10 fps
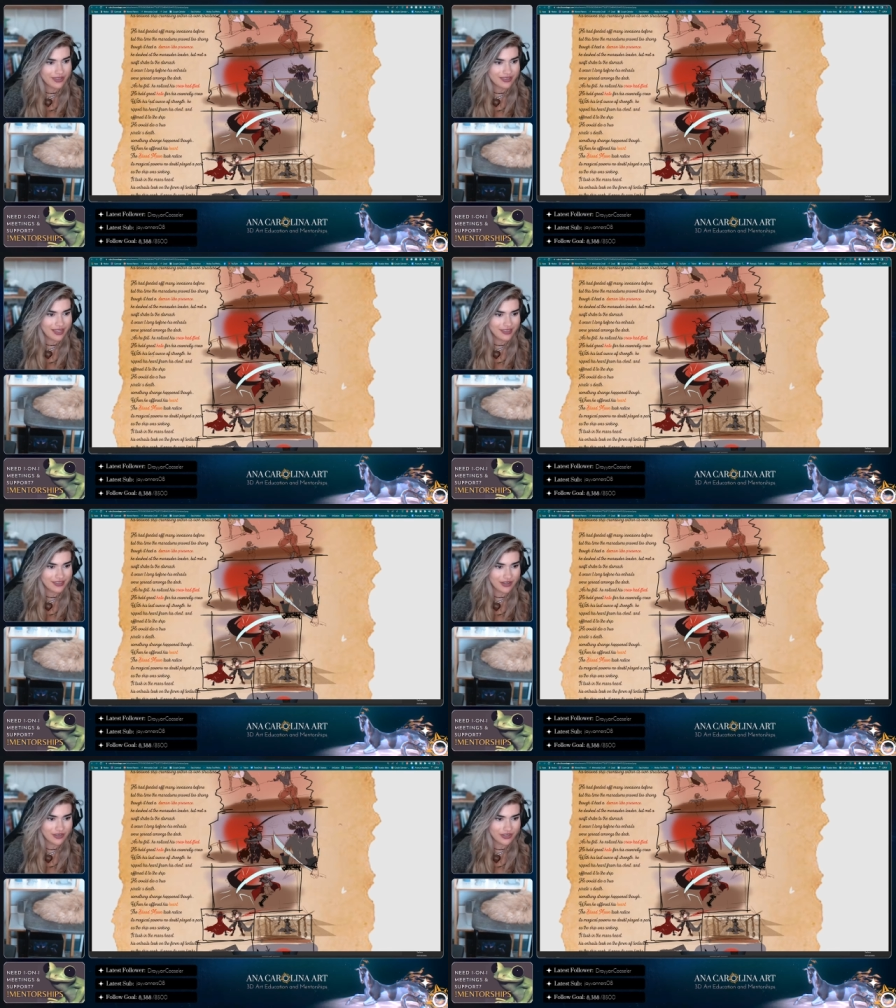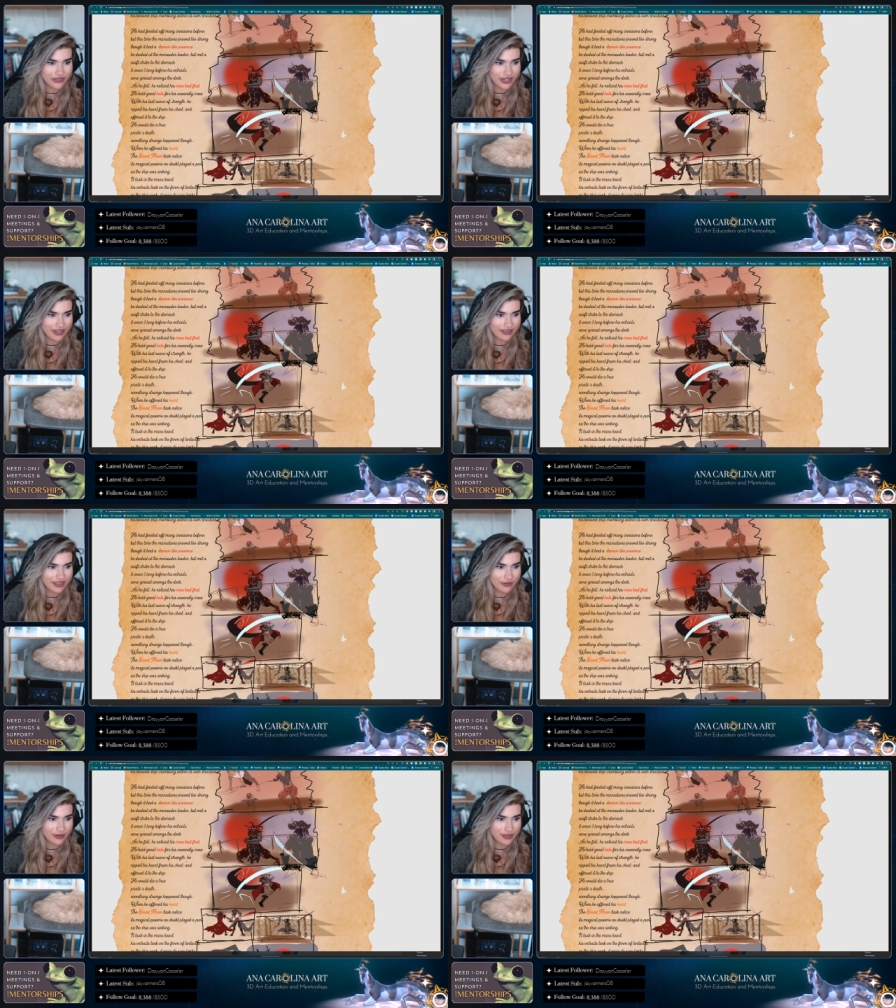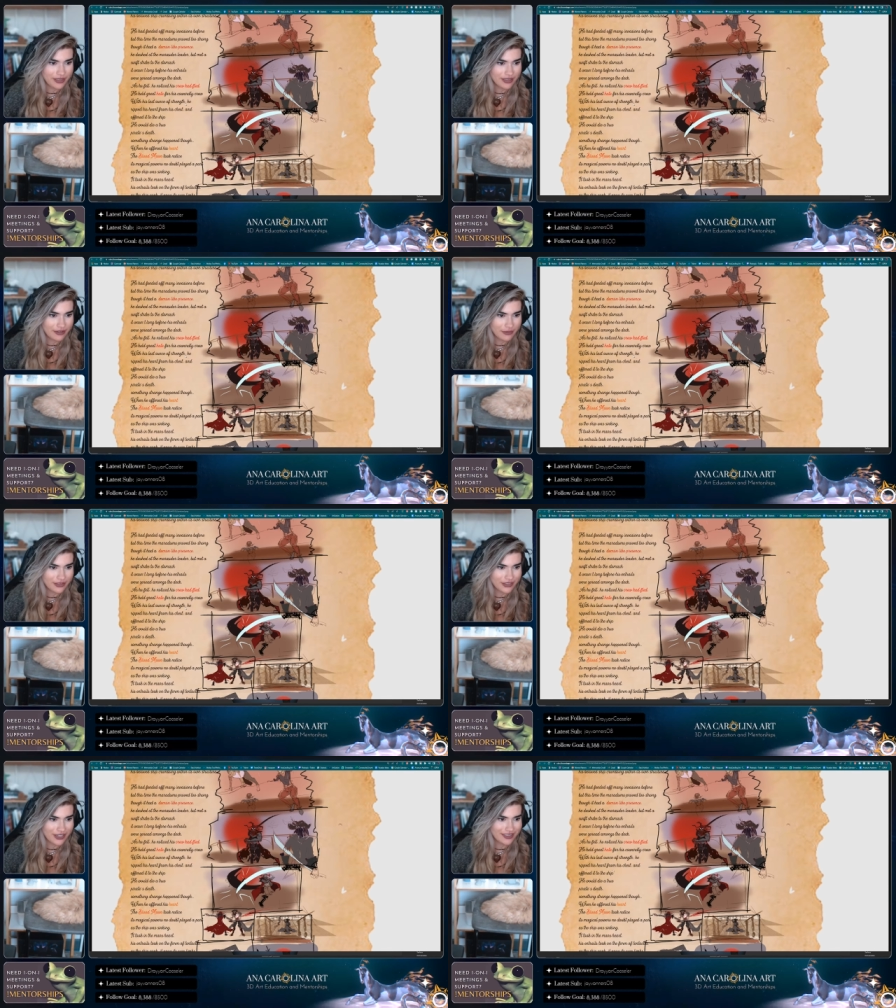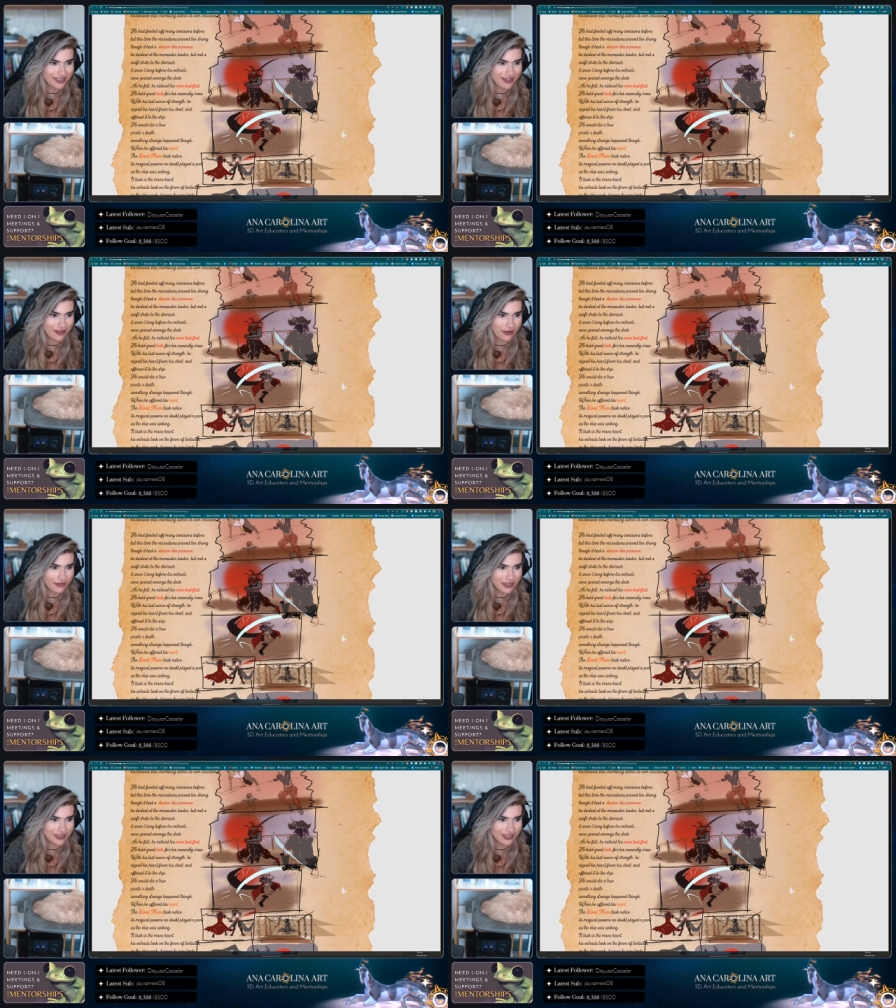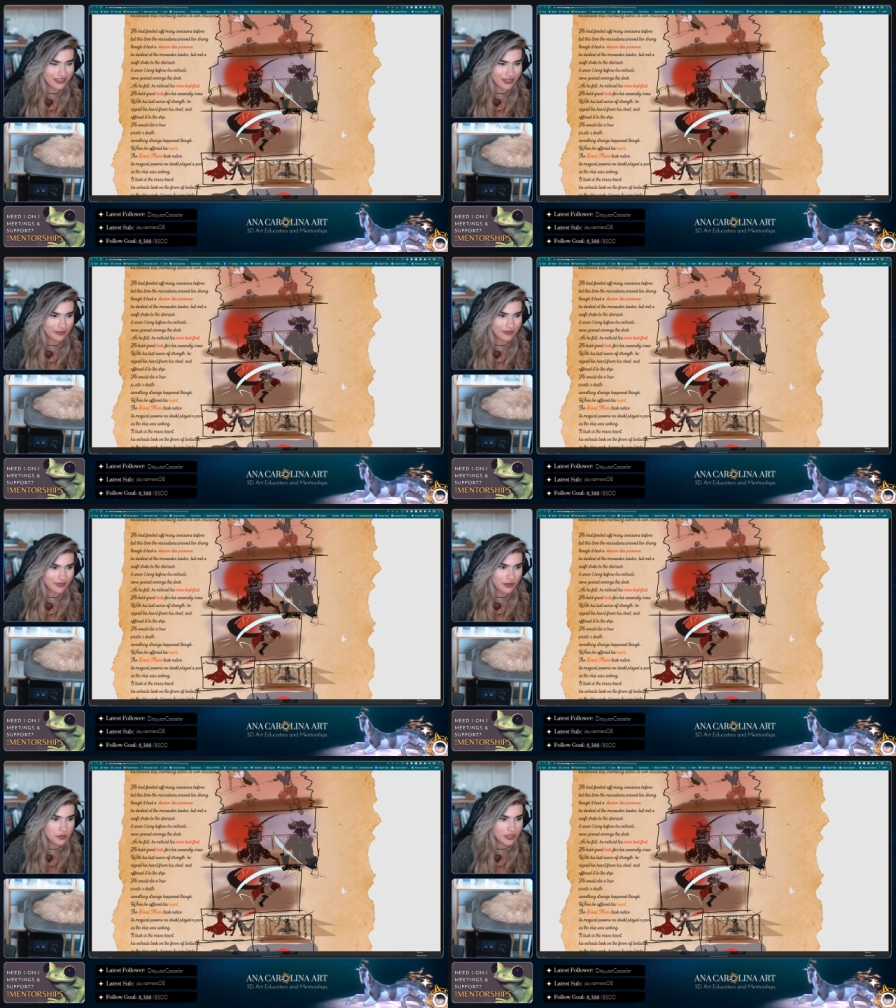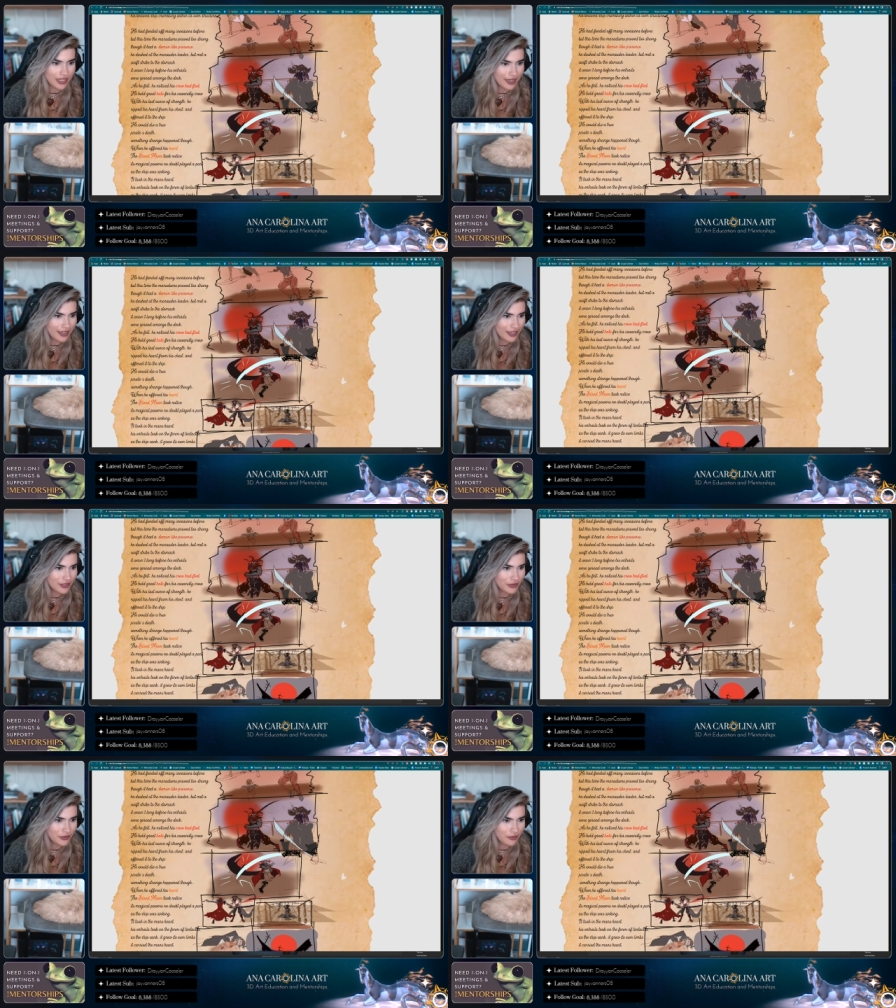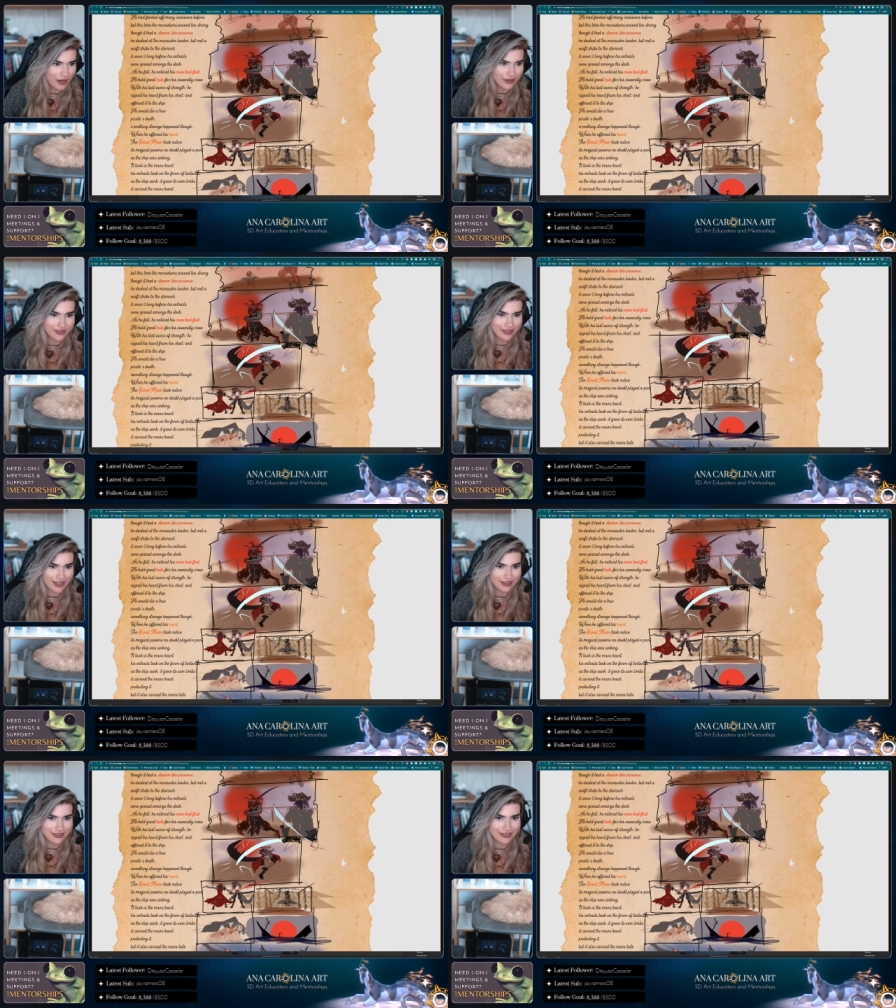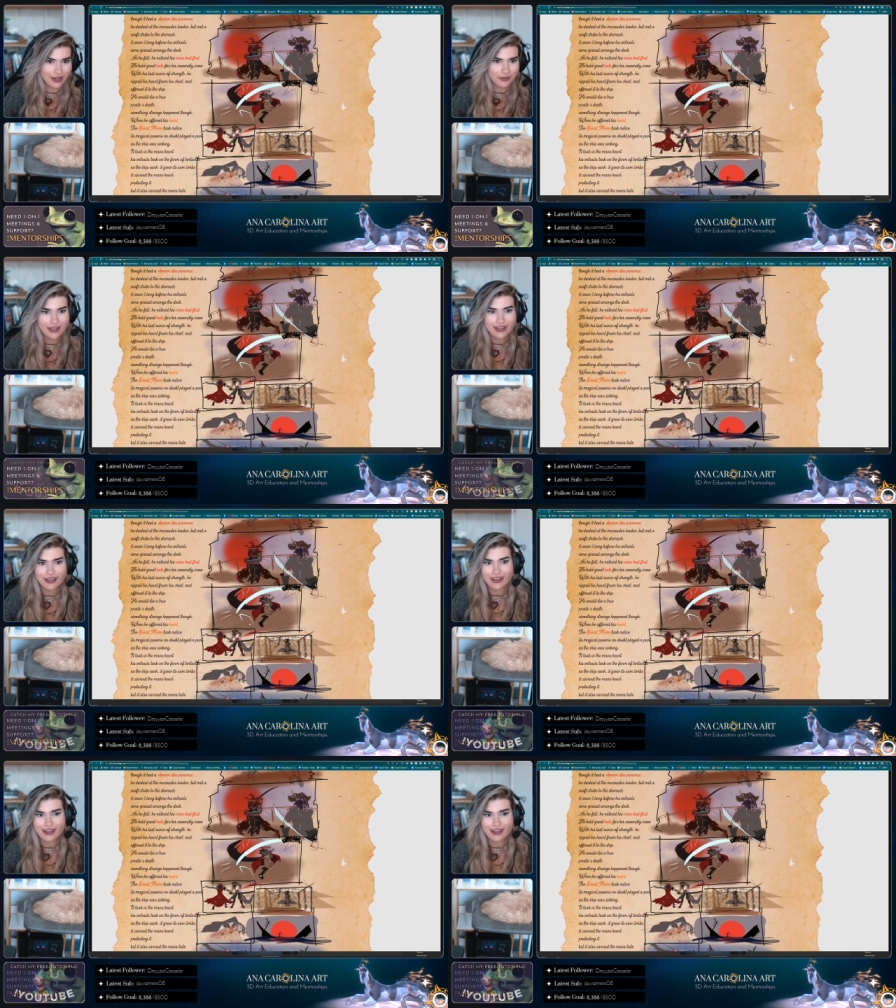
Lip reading: With his last ounce of strength, he ripped his heart from his chest and offered it to the ship. He would die a true pirate's death. Damn.